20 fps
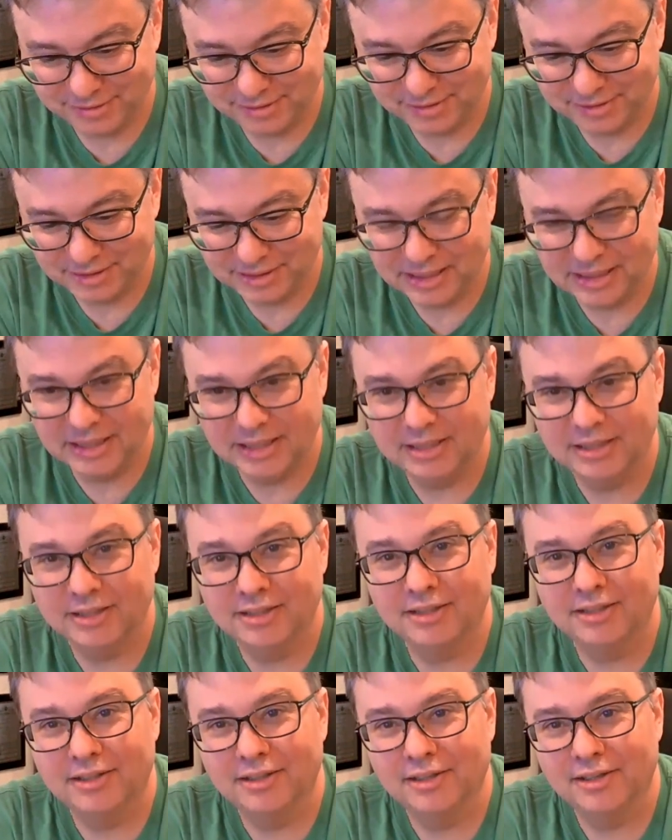
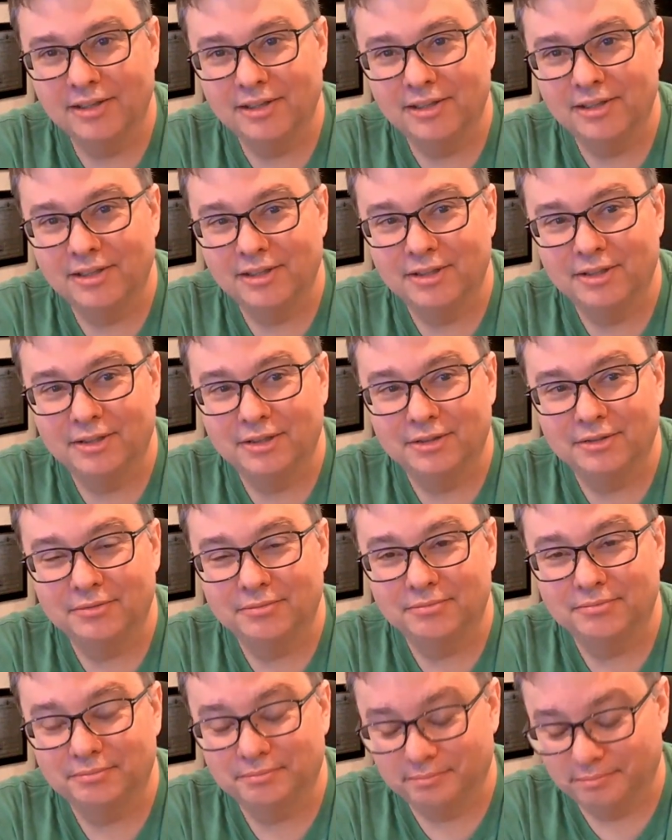
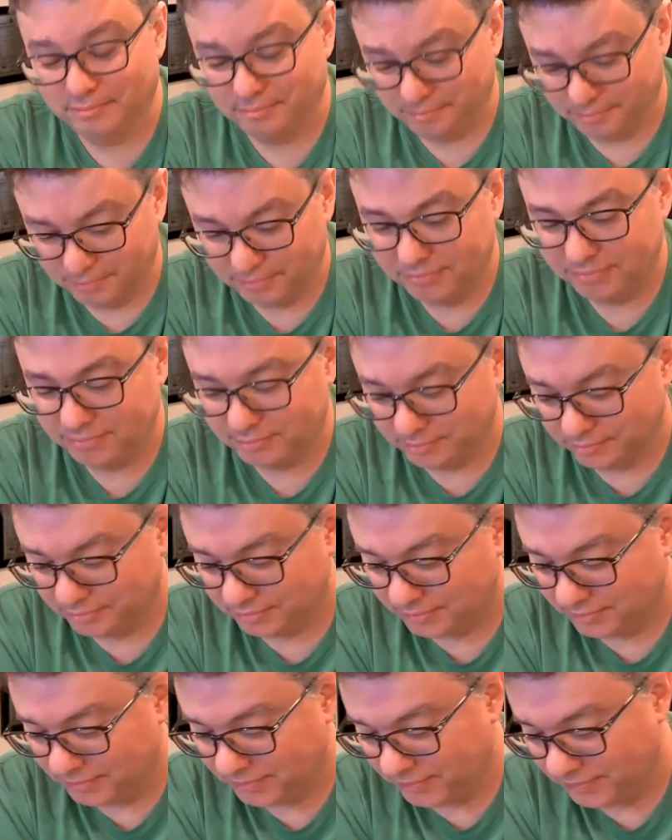
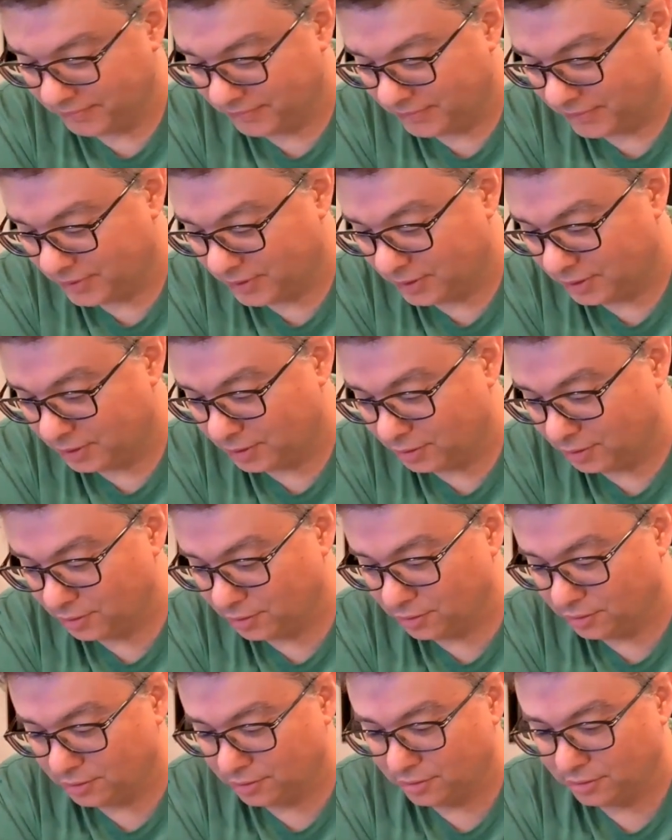
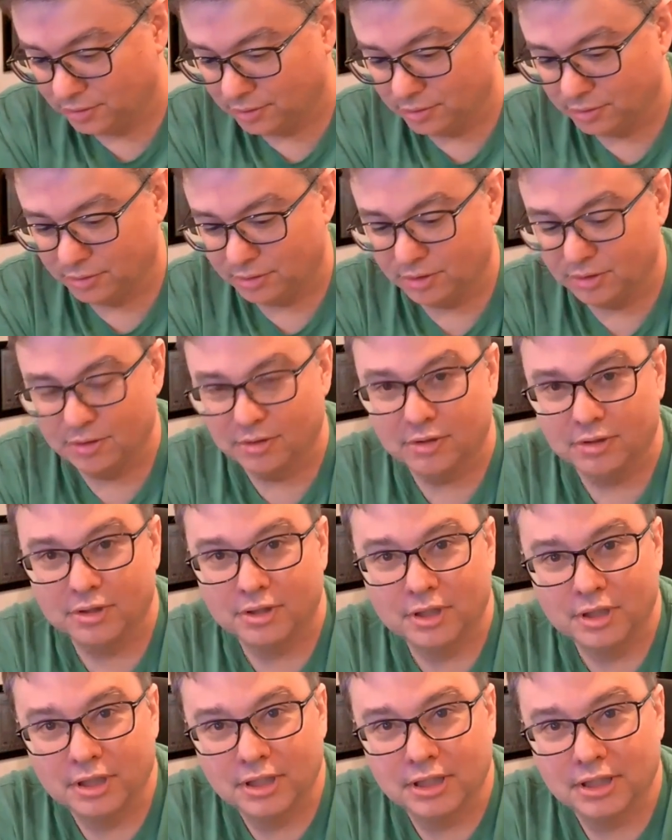
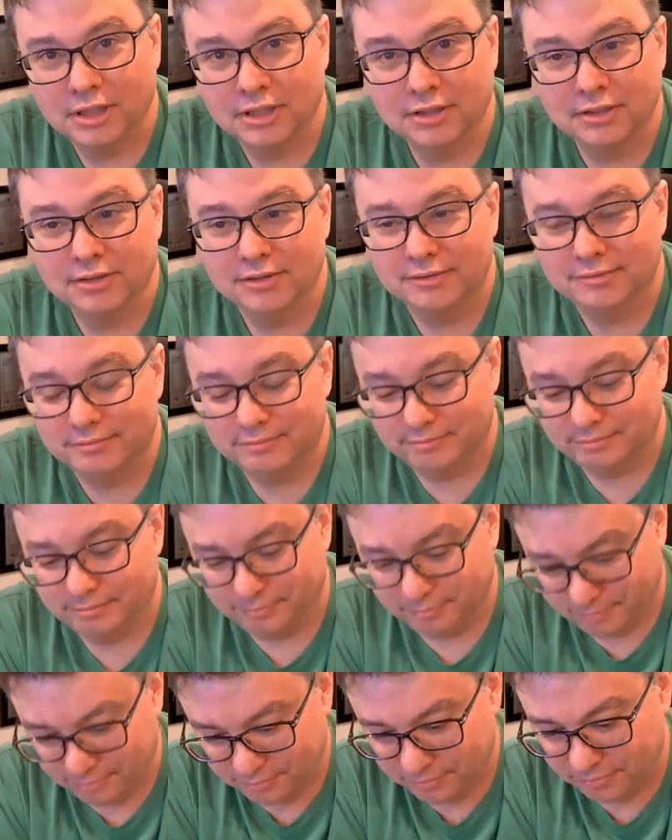
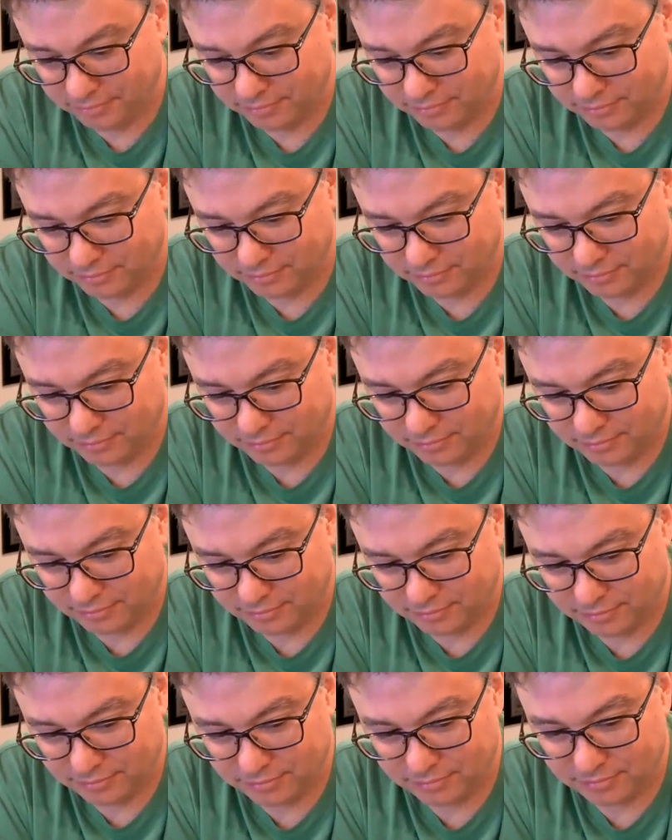
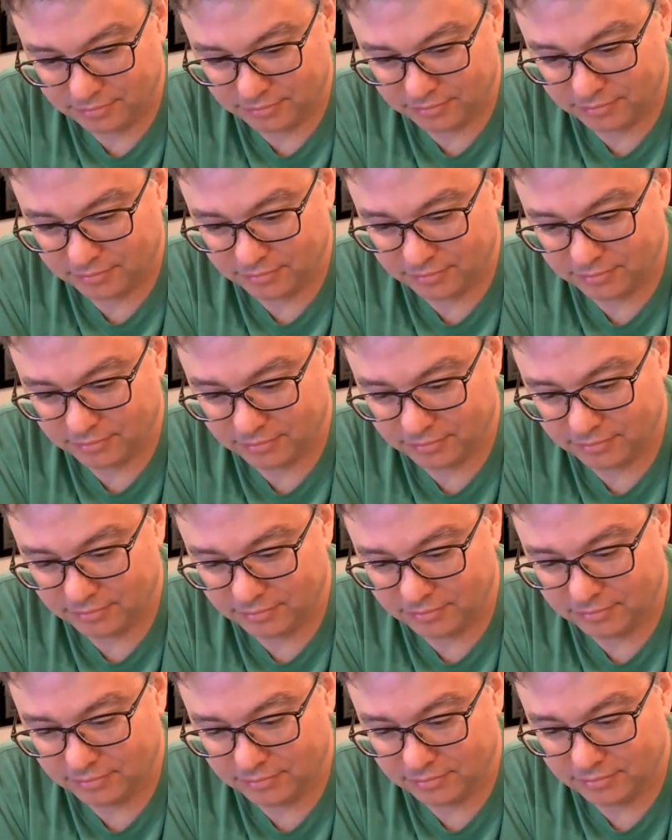(not speaking)